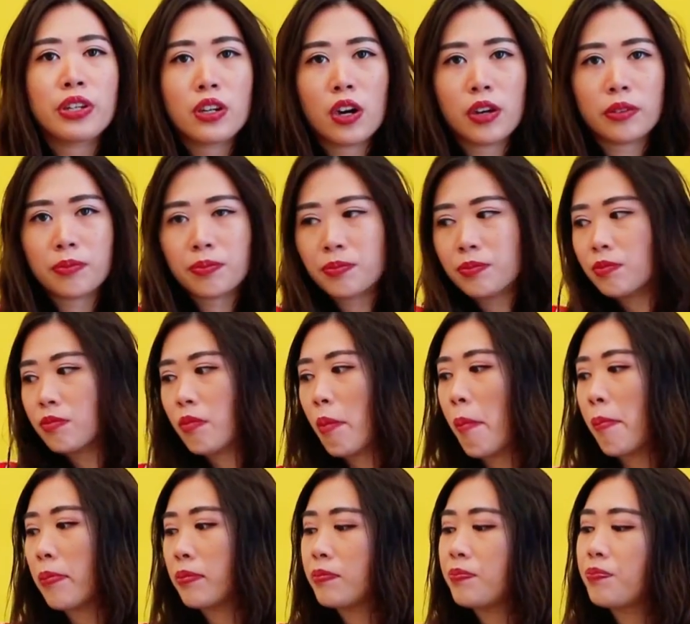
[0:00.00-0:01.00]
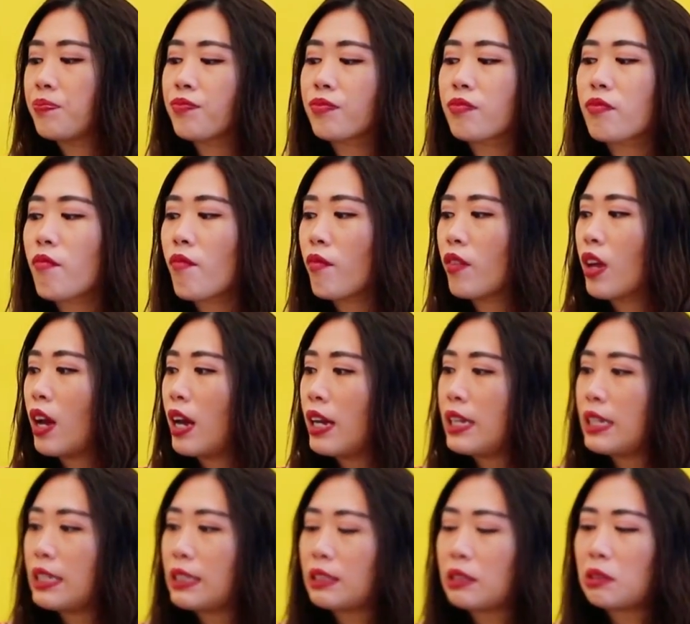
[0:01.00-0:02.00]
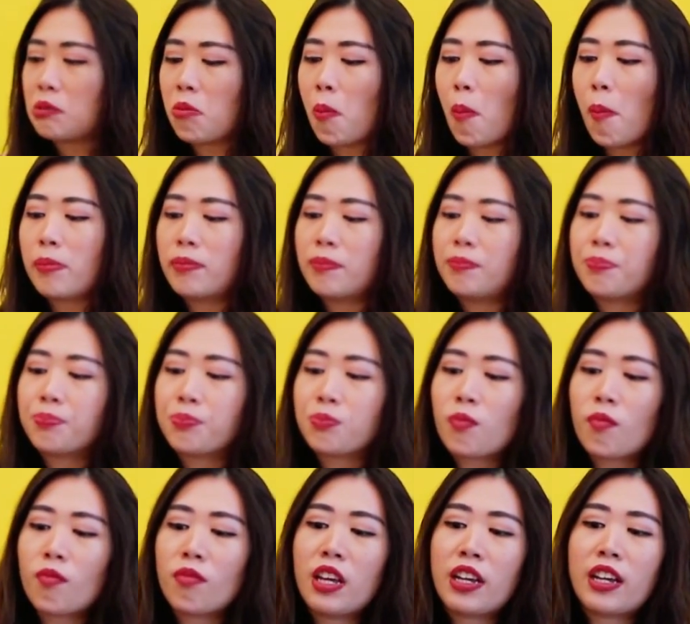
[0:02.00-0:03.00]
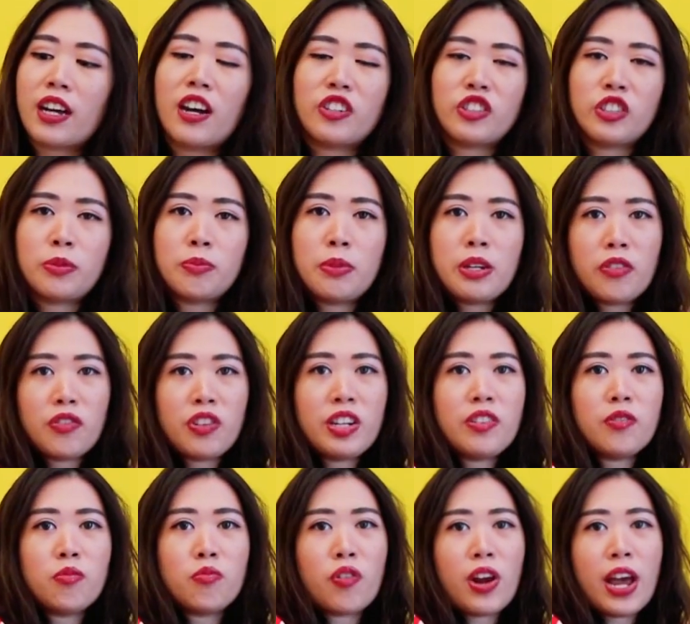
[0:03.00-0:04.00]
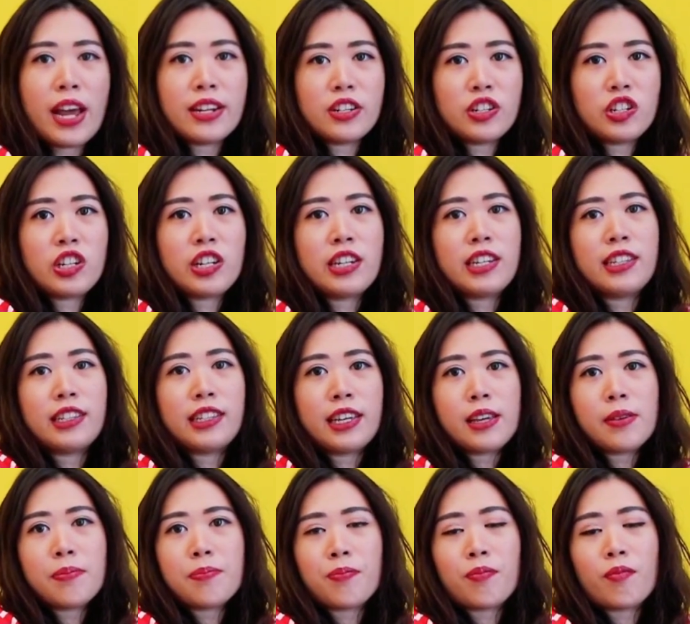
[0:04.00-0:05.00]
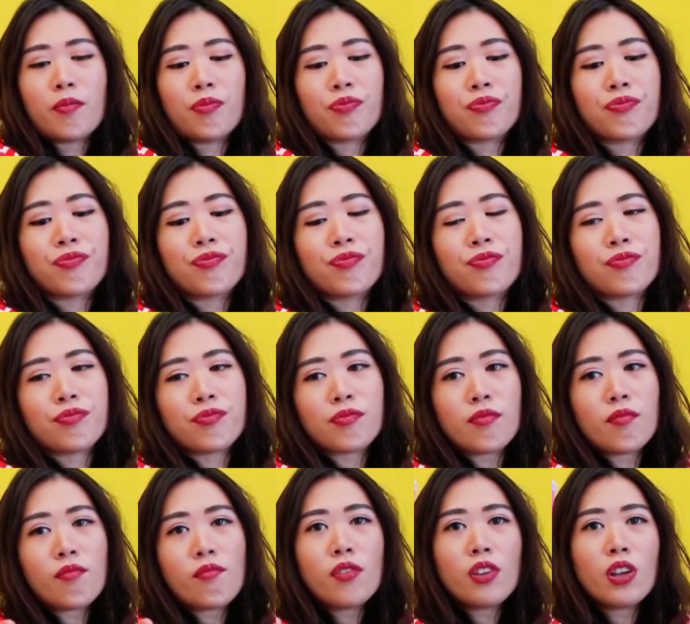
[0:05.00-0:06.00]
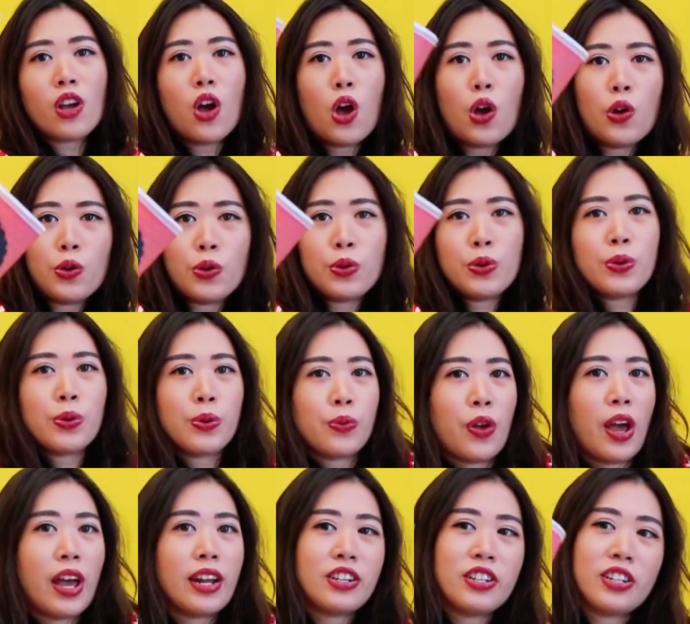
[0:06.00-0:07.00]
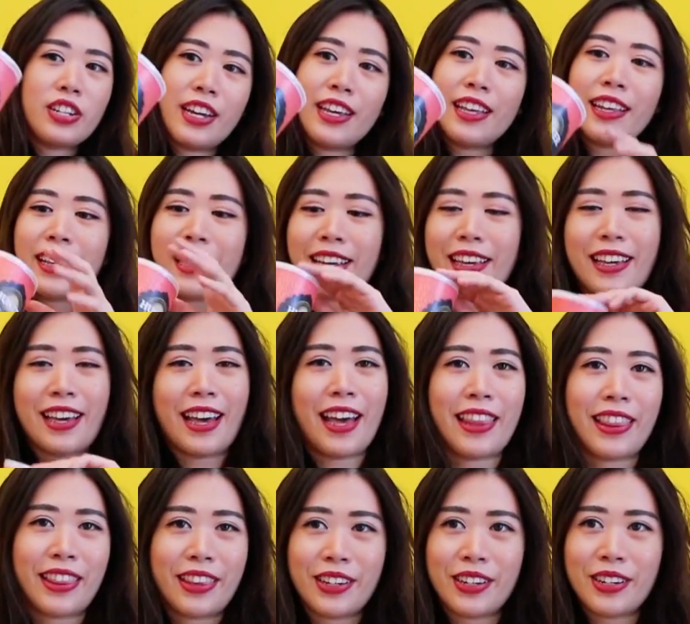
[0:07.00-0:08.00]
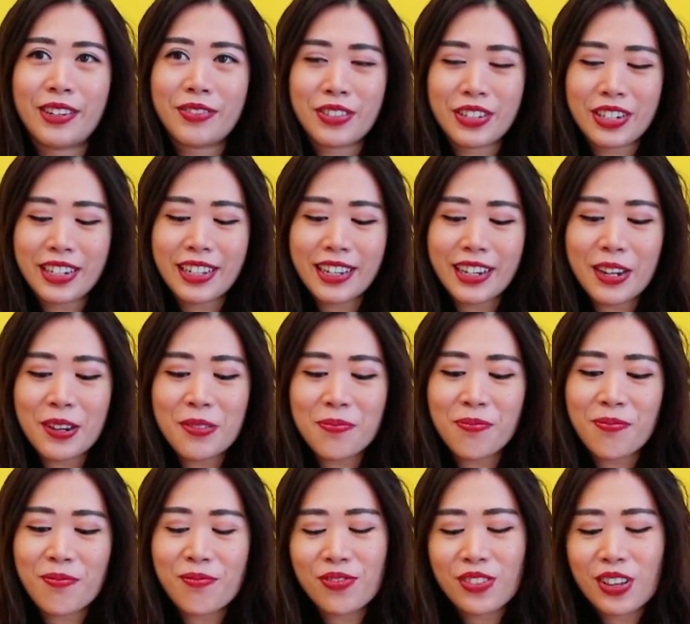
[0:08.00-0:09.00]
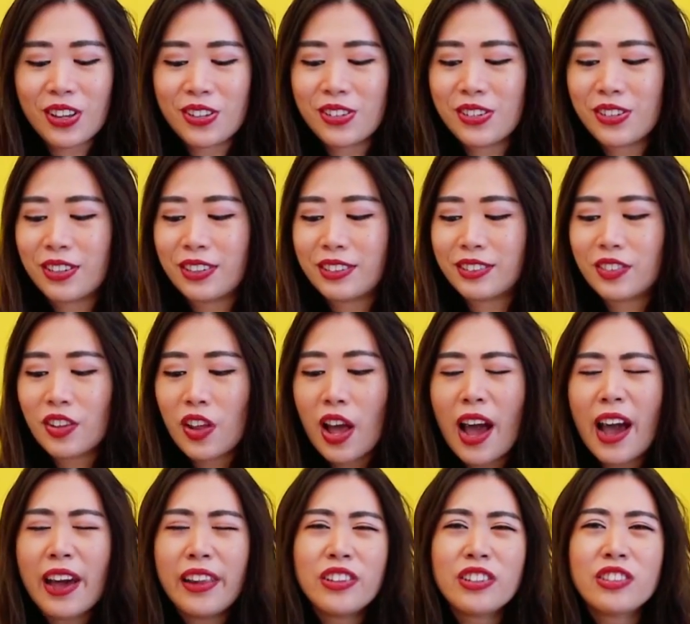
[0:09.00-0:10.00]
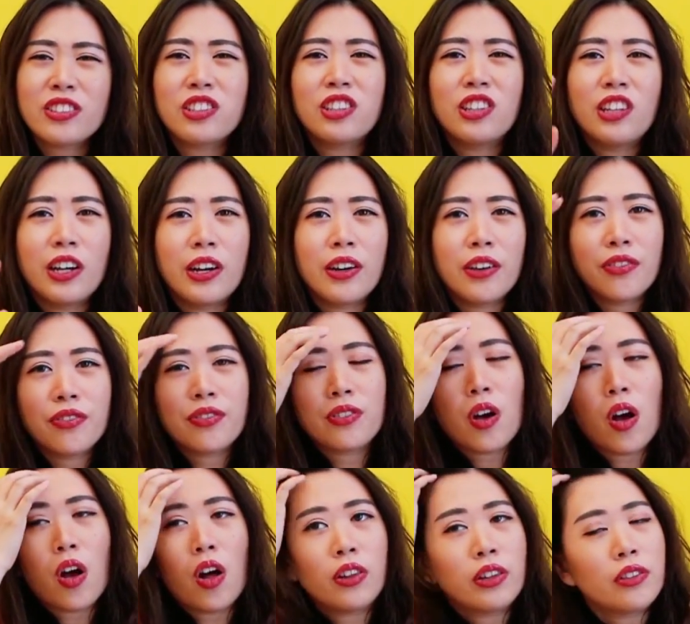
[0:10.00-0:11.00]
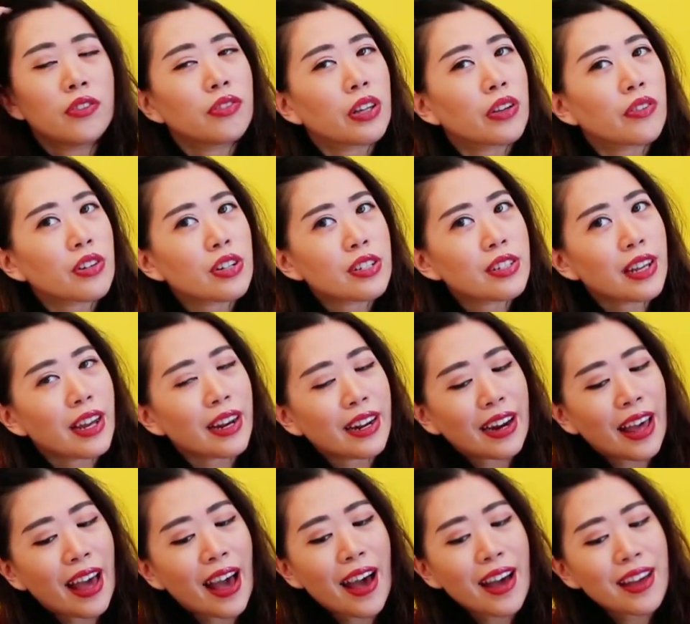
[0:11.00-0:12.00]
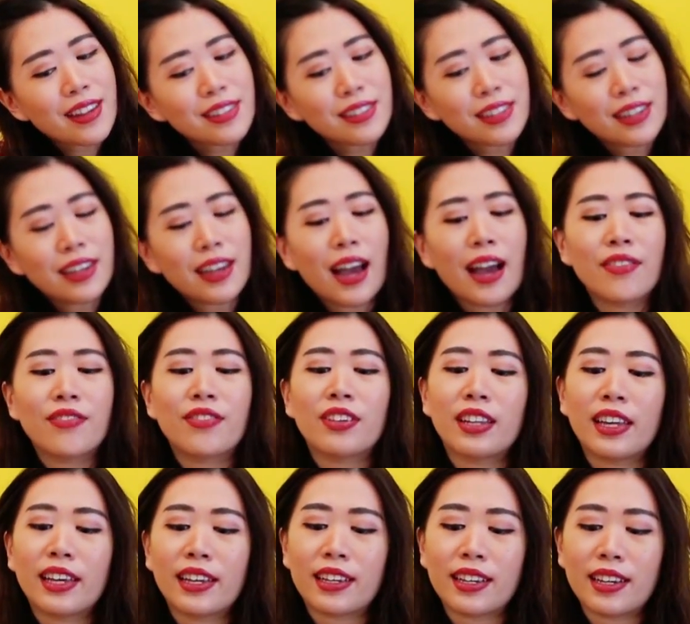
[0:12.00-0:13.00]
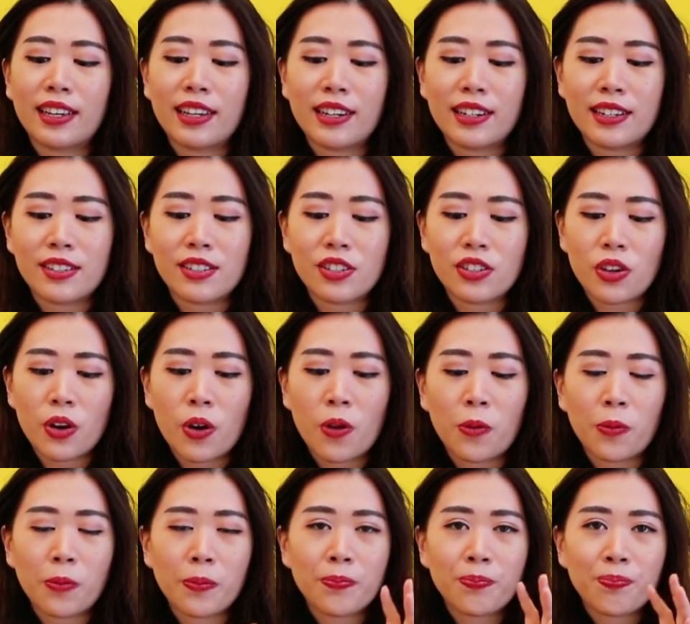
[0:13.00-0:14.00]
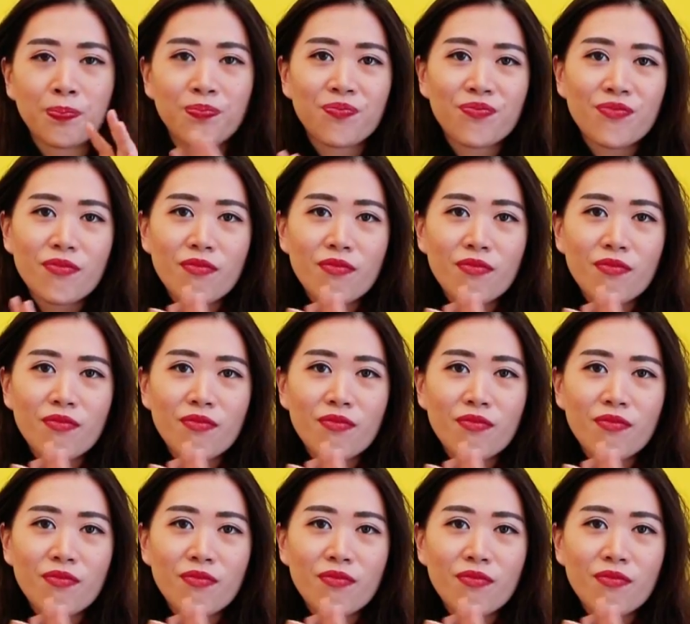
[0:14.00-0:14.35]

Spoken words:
Okay, moving on is the Kashmiri red chili. Ooh, red chili. I love chili. I just love all the flavors that it has. I feel like it is